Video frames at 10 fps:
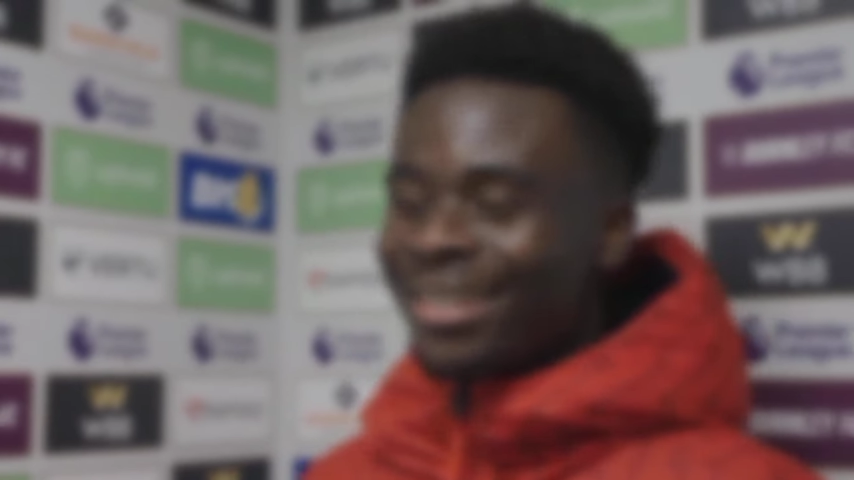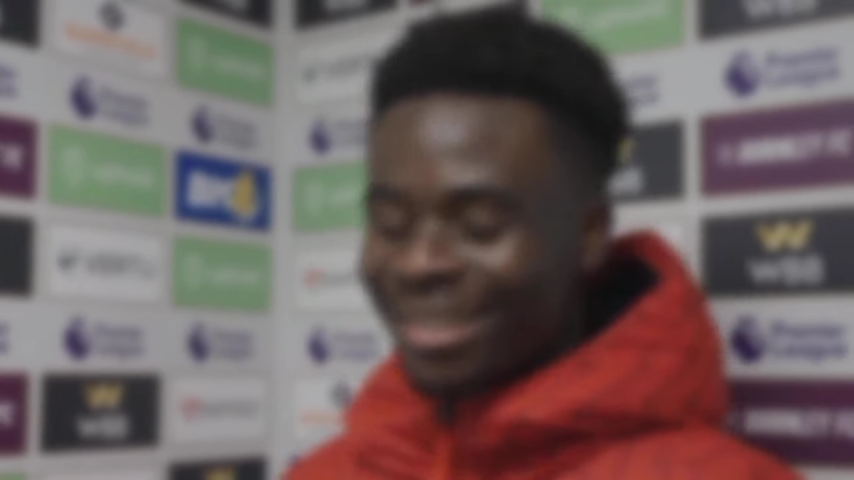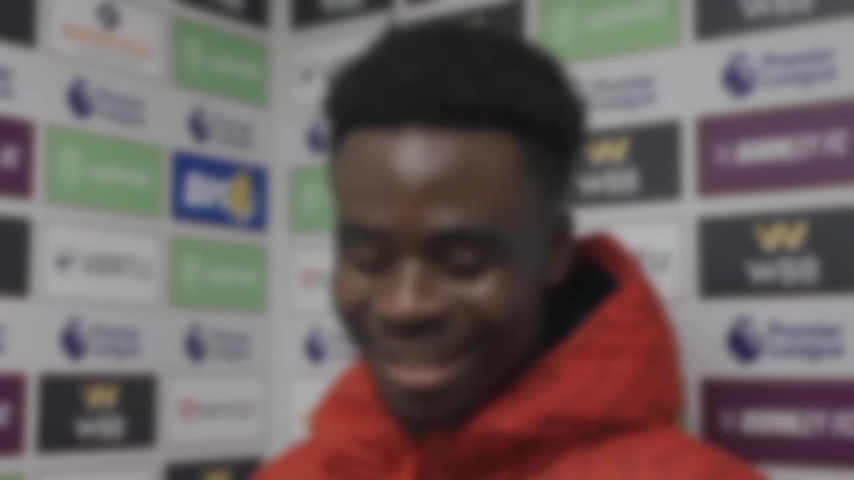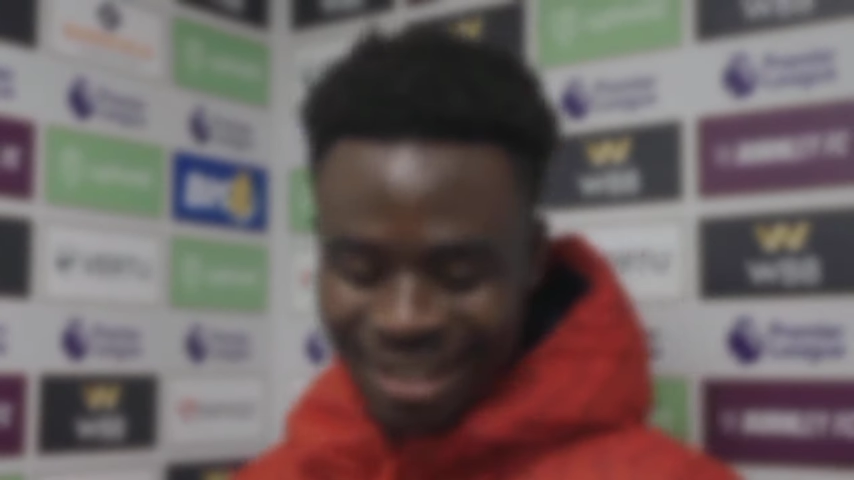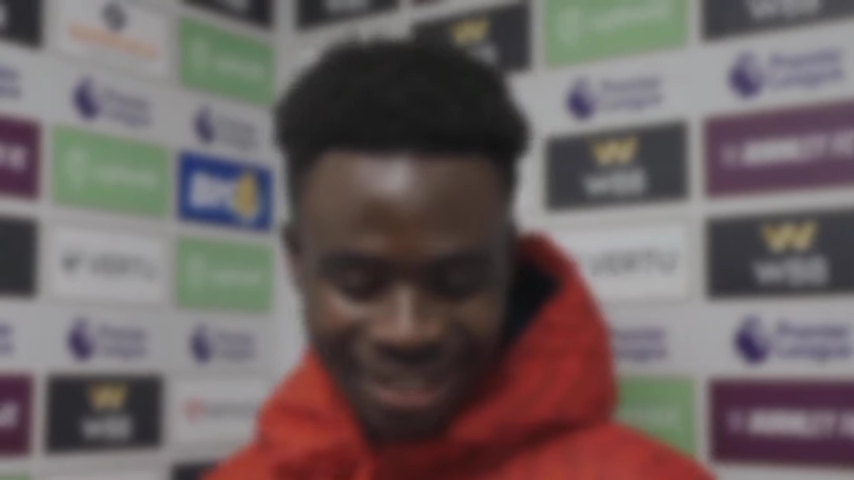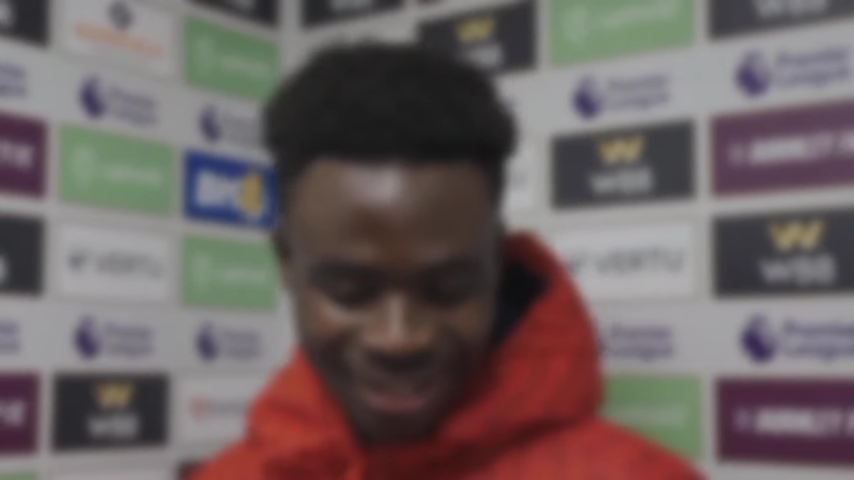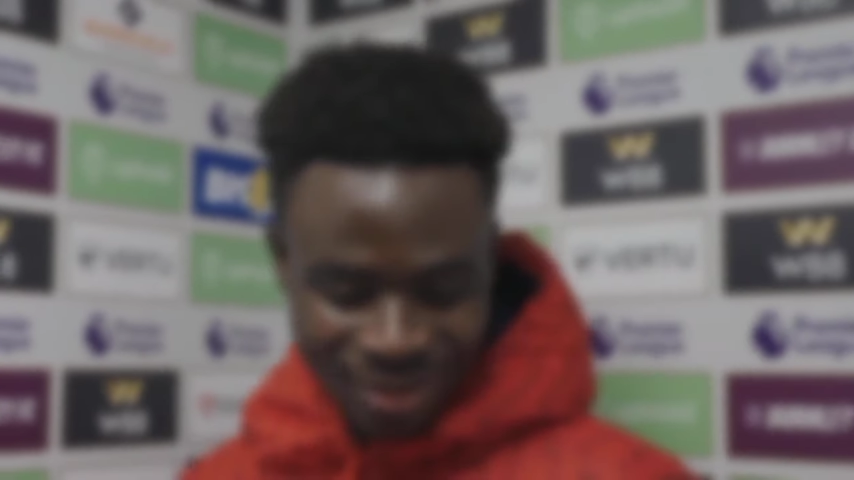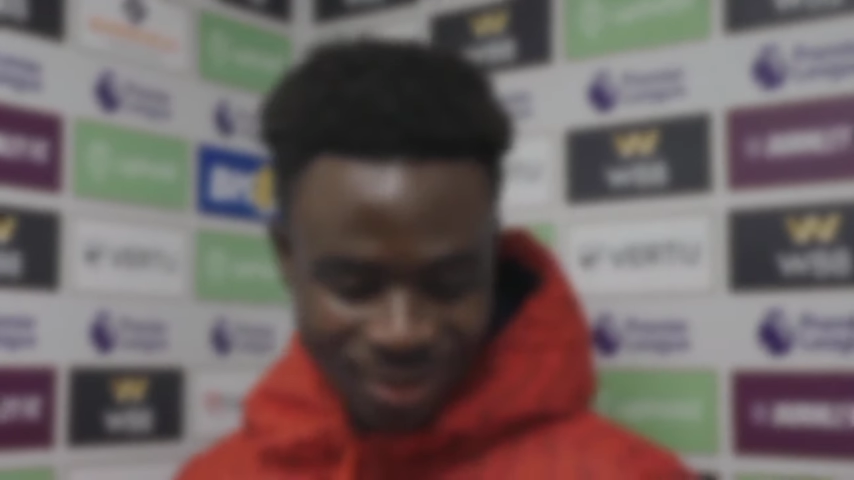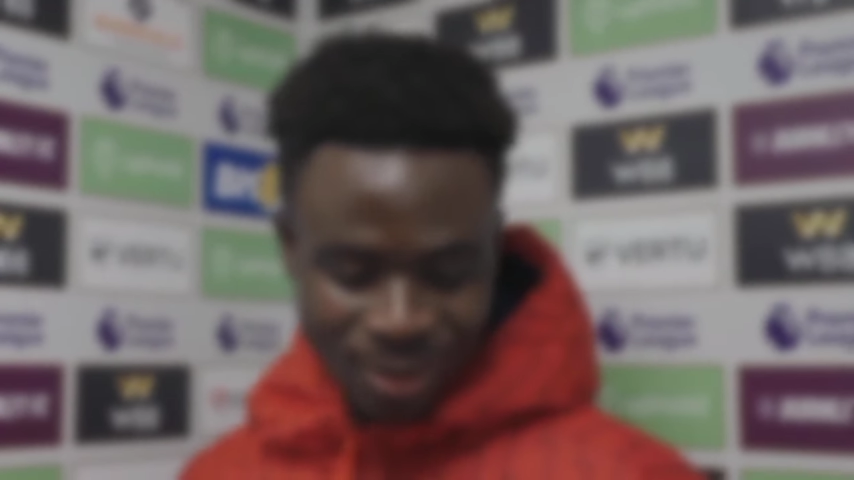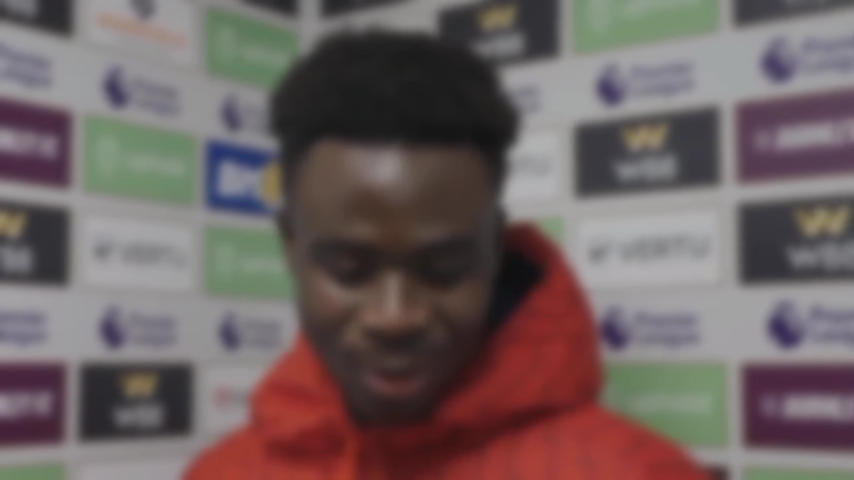Yeah,
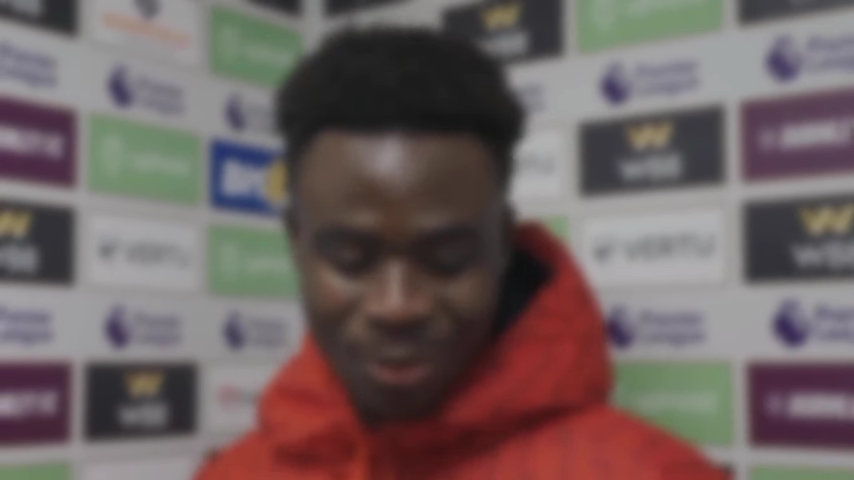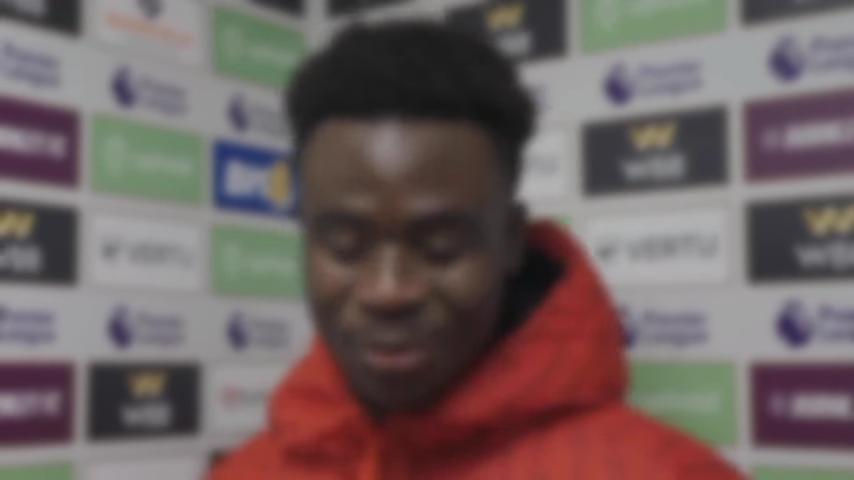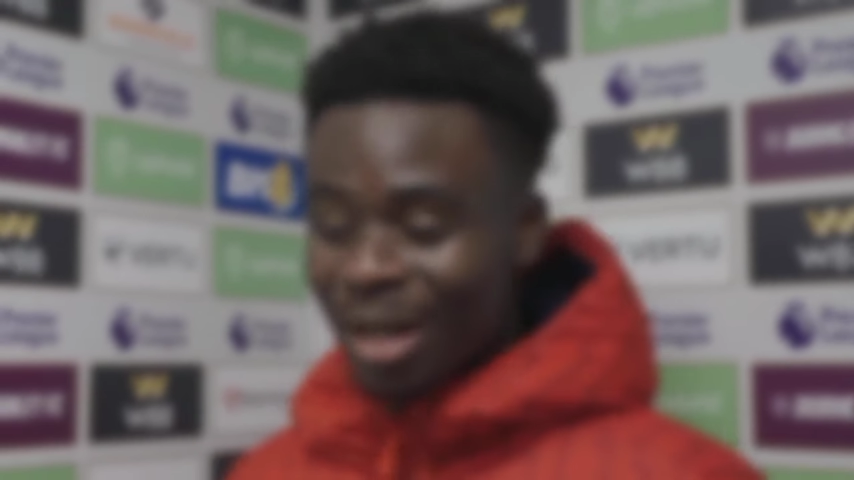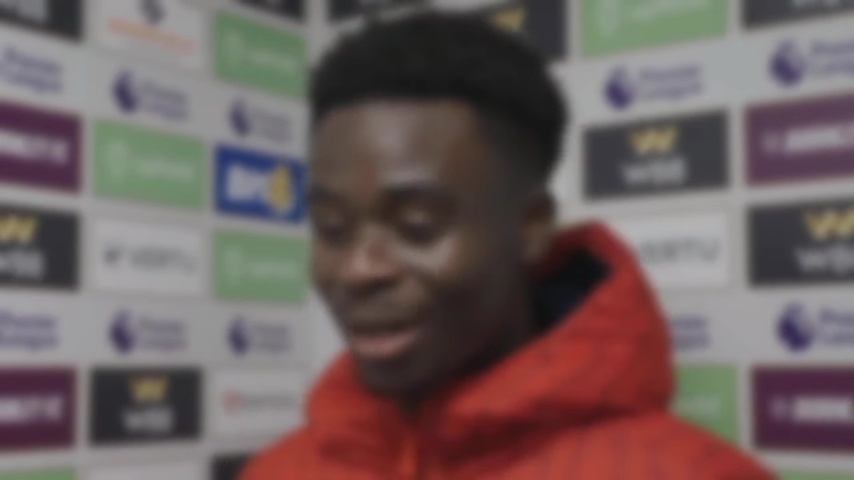it was a lot of fun